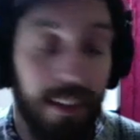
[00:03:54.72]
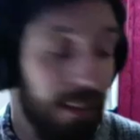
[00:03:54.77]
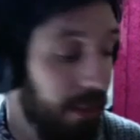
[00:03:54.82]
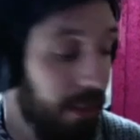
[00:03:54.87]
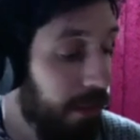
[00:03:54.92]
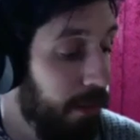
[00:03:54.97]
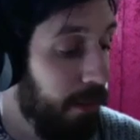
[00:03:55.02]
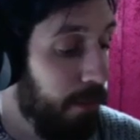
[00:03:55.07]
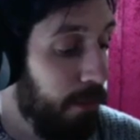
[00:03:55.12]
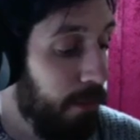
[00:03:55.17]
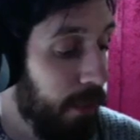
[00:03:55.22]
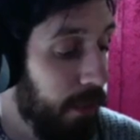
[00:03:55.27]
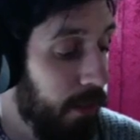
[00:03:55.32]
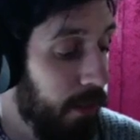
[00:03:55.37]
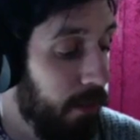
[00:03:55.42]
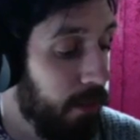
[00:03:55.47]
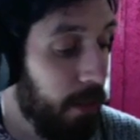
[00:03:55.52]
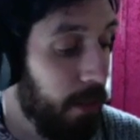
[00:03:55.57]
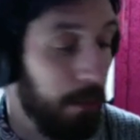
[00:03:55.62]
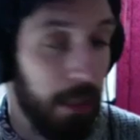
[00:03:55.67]
This finger
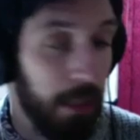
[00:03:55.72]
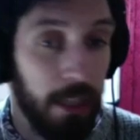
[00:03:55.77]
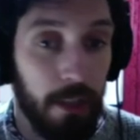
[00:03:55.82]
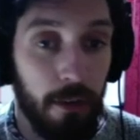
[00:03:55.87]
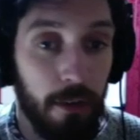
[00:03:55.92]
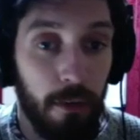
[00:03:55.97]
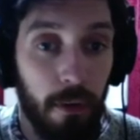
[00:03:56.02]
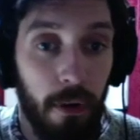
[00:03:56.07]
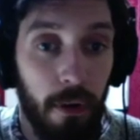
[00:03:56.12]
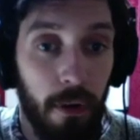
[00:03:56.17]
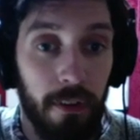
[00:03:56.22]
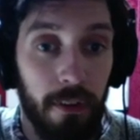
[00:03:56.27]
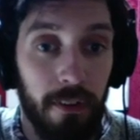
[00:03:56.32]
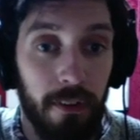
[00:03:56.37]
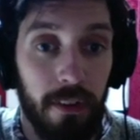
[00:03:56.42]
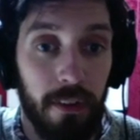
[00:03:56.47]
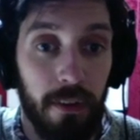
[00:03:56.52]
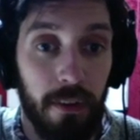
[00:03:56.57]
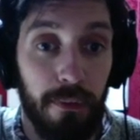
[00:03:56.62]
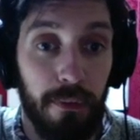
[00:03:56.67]
is coming across
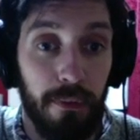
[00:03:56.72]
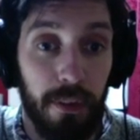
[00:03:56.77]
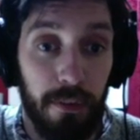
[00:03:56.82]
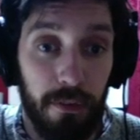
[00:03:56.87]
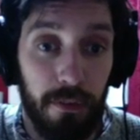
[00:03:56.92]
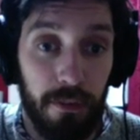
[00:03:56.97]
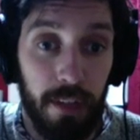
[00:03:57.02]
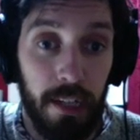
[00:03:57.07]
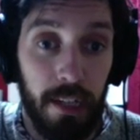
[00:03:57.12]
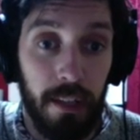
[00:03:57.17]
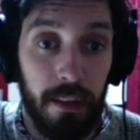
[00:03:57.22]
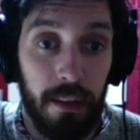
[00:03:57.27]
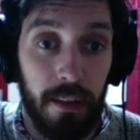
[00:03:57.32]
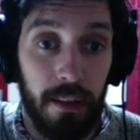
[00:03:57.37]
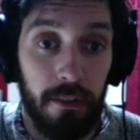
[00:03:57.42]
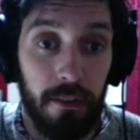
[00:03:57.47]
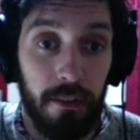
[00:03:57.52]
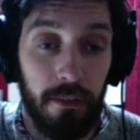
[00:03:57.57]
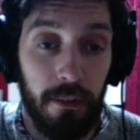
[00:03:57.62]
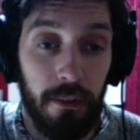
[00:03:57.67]
to the 5th string,
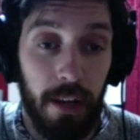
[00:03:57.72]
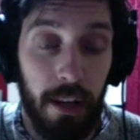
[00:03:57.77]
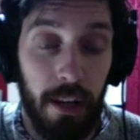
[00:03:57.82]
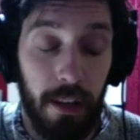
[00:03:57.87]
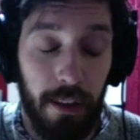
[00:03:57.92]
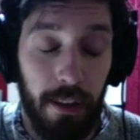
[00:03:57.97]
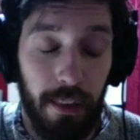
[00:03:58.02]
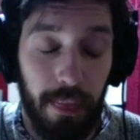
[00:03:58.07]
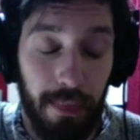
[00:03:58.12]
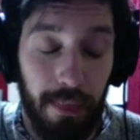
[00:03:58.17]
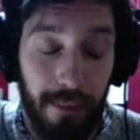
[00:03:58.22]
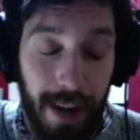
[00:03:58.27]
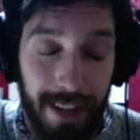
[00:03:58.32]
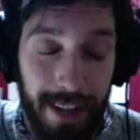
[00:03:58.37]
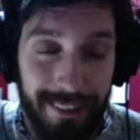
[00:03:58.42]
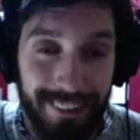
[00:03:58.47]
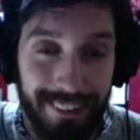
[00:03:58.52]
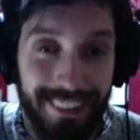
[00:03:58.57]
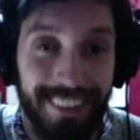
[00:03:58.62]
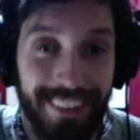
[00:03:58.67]
3rd
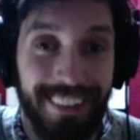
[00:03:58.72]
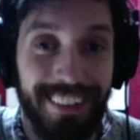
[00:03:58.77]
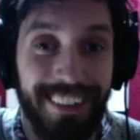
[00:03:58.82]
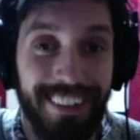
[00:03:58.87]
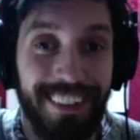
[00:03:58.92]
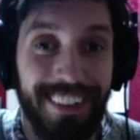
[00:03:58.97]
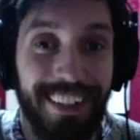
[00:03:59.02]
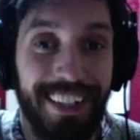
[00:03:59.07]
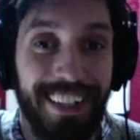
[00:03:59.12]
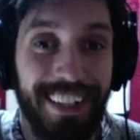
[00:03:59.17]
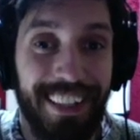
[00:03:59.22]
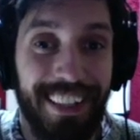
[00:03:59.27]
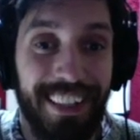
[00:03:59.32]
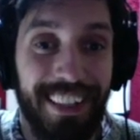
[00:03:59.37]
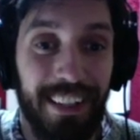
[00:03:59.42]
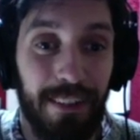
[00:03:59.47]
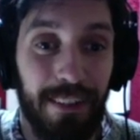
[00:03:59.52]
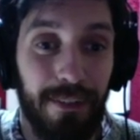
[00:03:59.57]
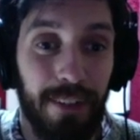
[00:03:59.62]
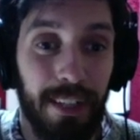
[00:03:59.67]
fret, and
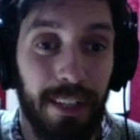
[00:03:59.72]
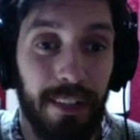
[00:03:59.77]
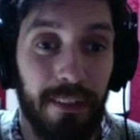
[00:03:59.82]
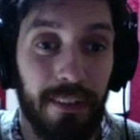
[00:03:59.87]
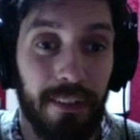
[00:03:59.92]
this finger